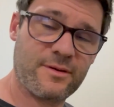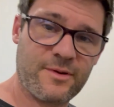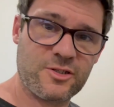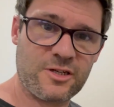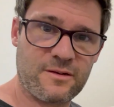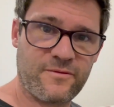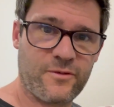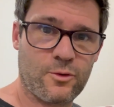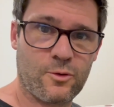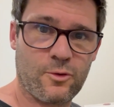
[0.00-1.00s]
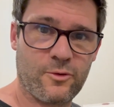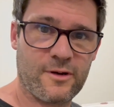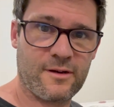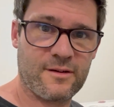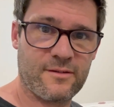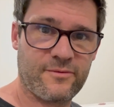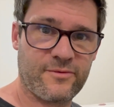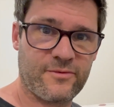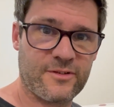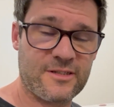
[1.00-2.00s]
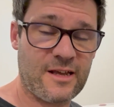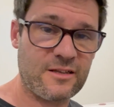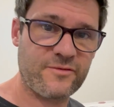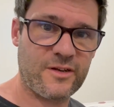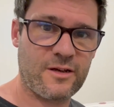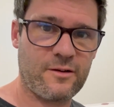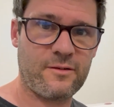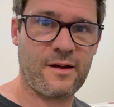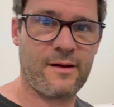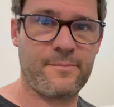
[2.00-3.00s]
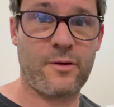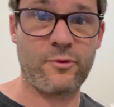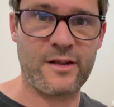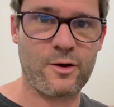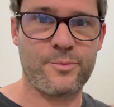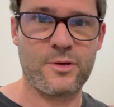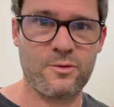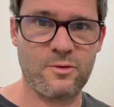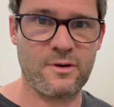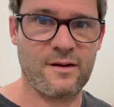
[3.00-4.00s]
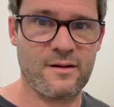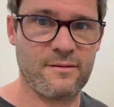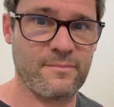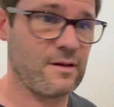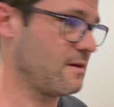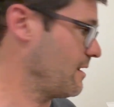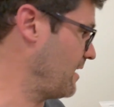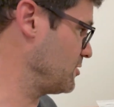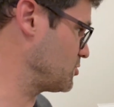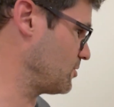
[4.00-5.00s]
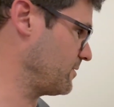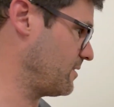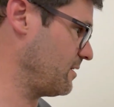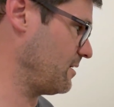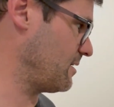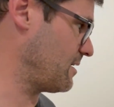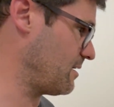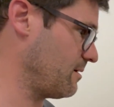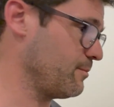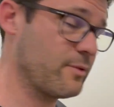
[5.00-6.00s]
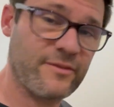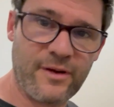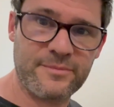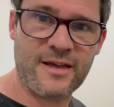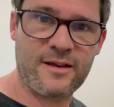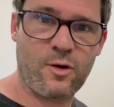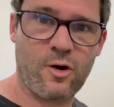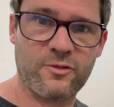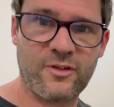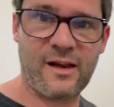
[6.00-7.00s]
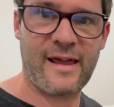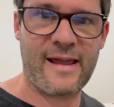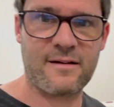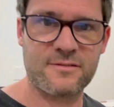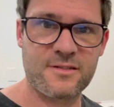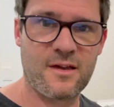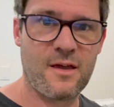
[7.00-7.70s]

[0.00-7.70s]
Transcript: much it for uh, for today's video. Um, I really hope you uh, enjoyed the uh, uh brief update on the layout.